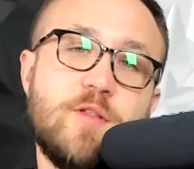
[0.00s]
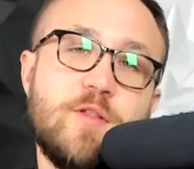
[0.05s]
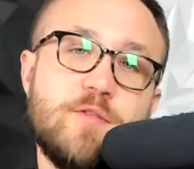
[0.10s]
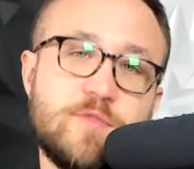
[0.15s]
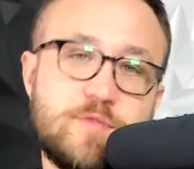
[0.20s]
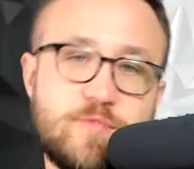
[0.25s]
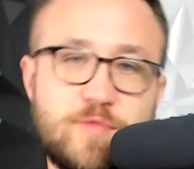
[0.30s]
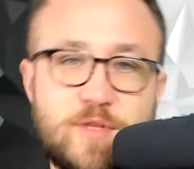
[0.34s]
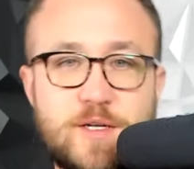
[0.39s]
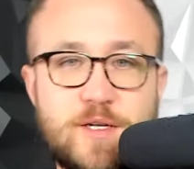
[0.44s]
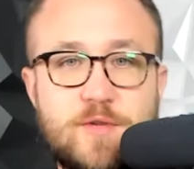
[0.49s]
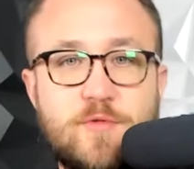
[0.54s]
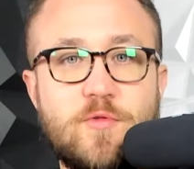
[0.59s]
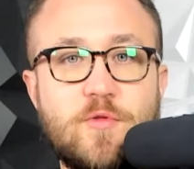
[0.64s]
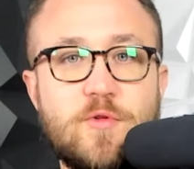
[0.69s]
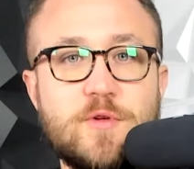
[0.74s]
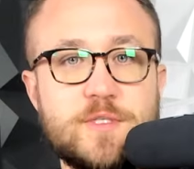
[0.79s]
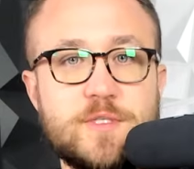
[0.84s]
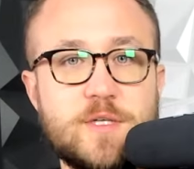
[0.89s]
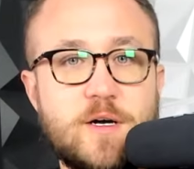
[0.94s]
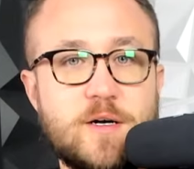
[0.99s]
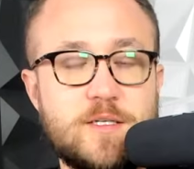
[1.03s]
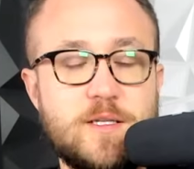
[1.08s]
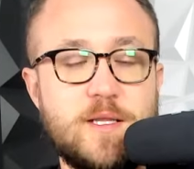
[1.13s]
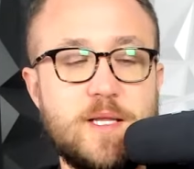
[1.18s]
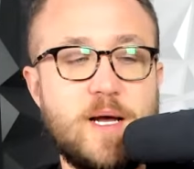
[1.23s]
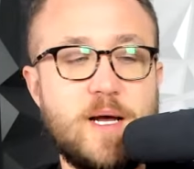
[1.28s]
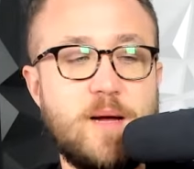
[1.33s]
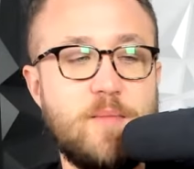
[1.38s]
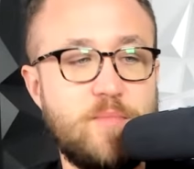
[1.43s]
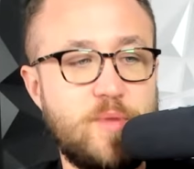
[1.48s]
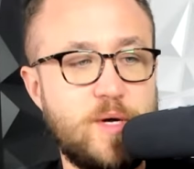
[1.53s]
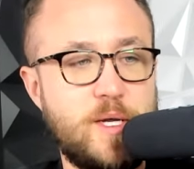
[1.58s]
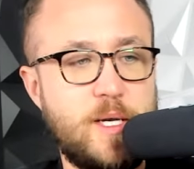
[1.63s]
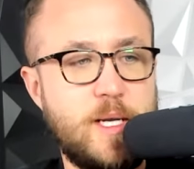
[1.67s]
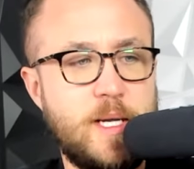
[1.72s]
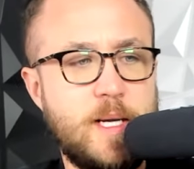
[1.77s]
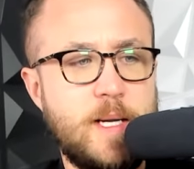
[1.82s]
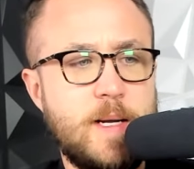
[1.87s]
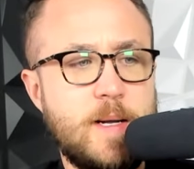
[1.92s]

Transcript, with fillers: That was really cool, and talk to them. But